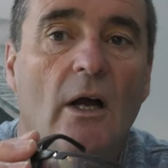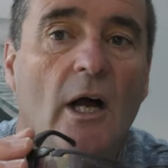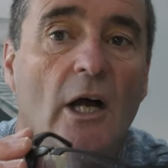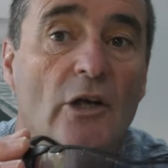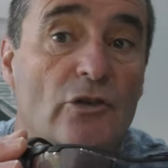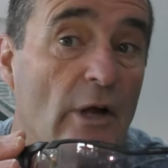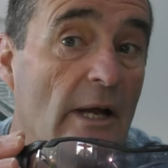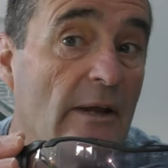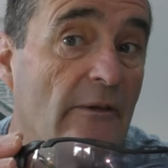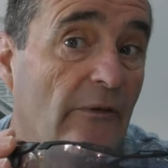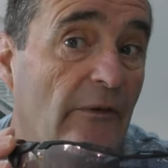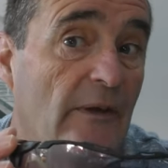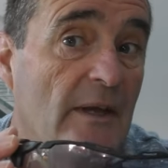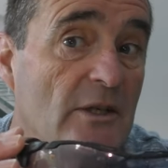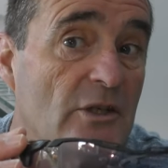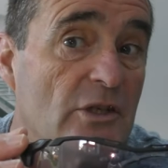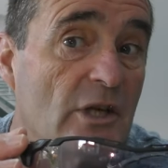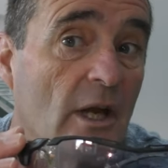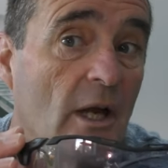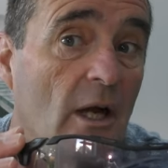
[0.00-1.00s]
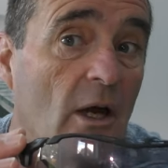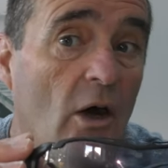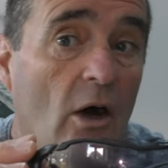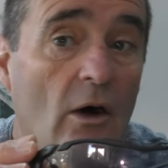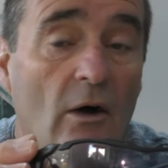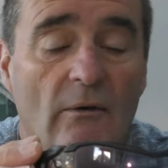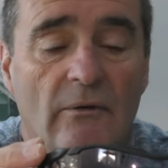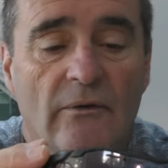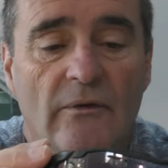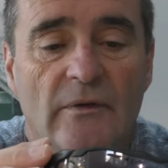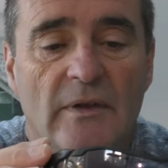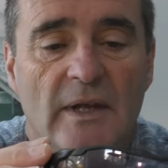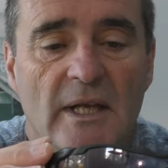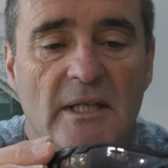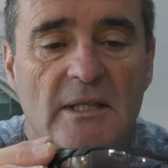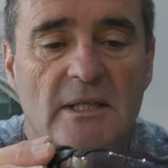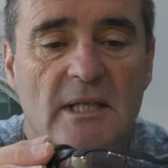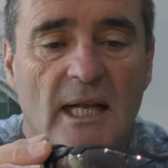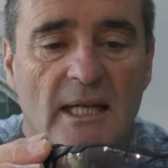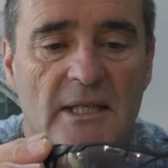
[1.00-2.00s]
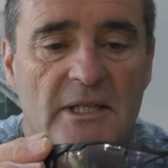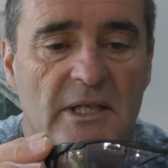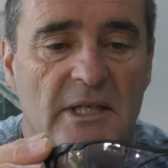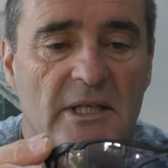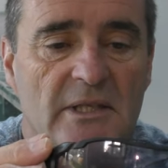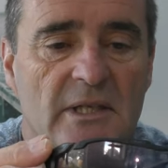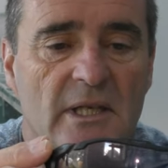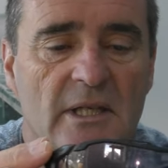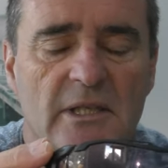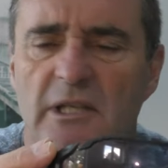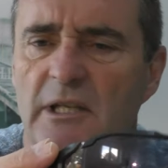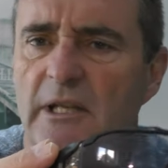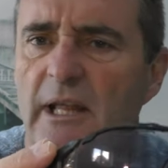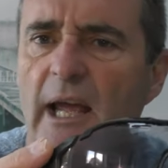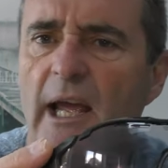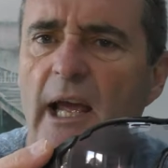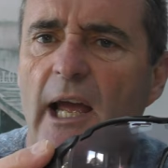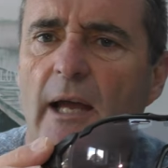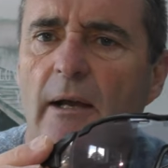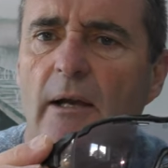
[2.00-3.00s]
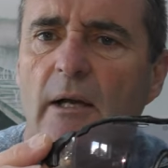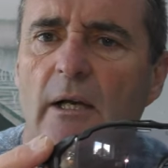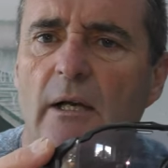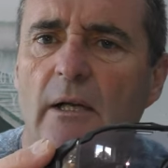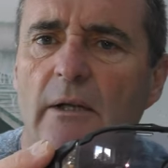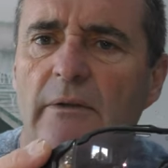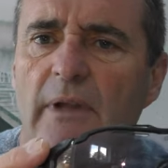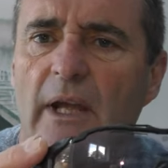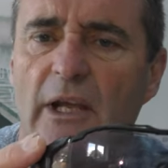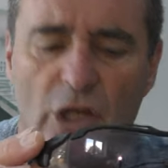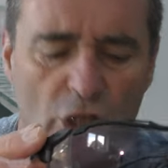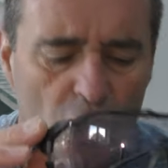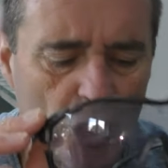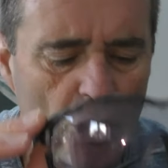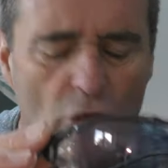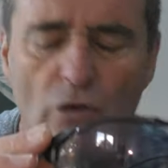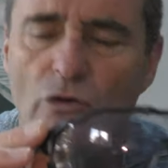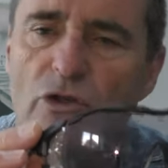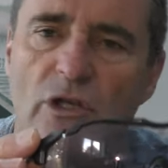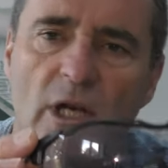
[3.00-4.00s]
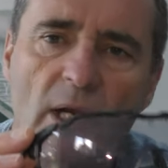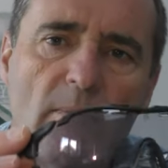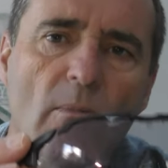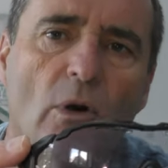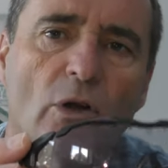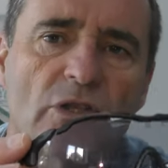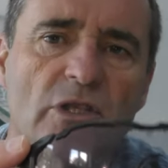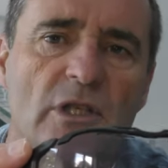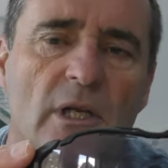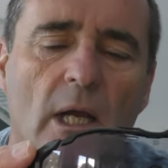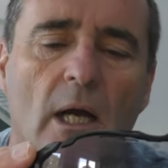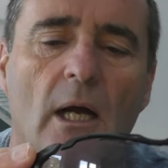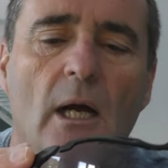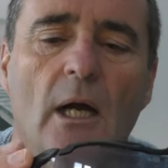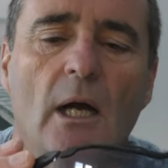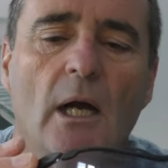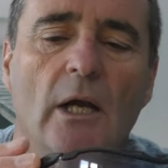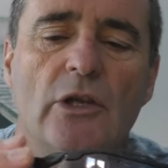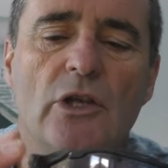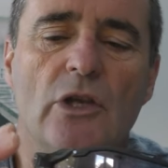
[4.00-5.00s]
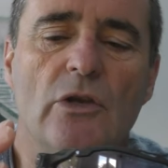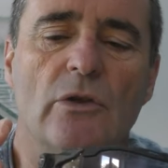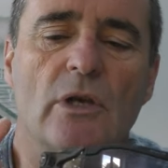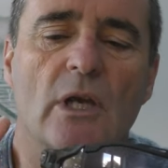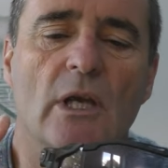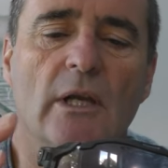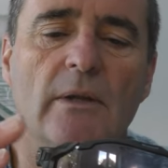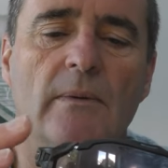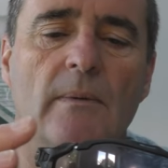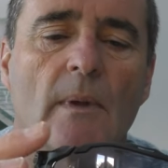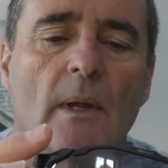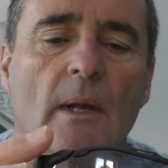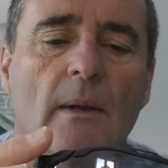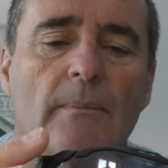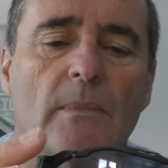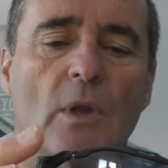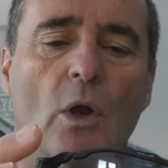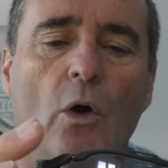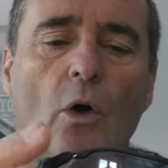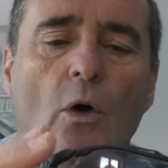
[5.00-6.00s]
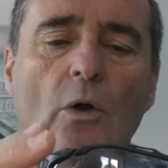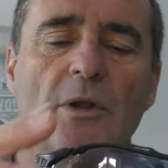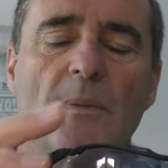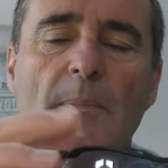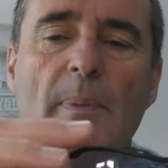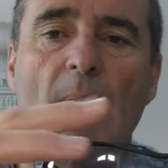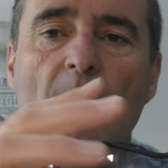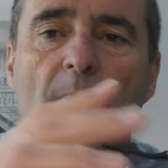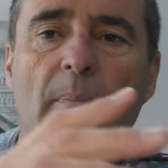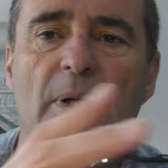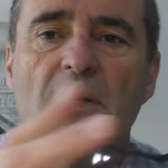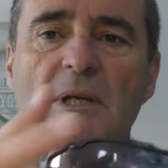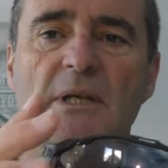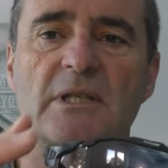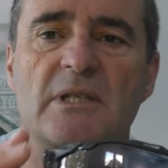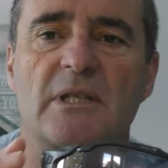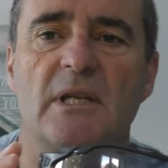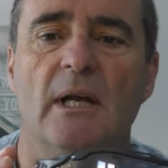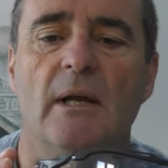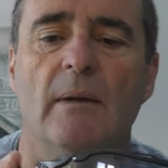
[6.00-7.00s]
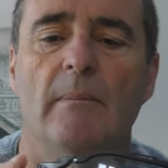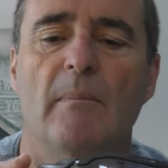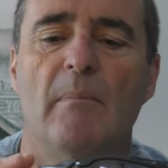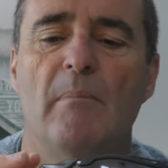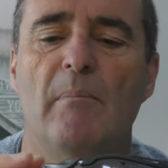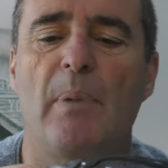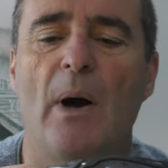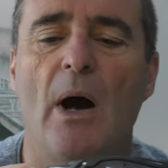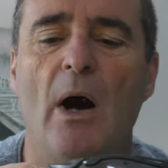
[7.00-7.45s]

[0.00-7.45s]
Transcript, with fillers: A great feature of these glasses is that they're hugely modular. You can, all the bumpers and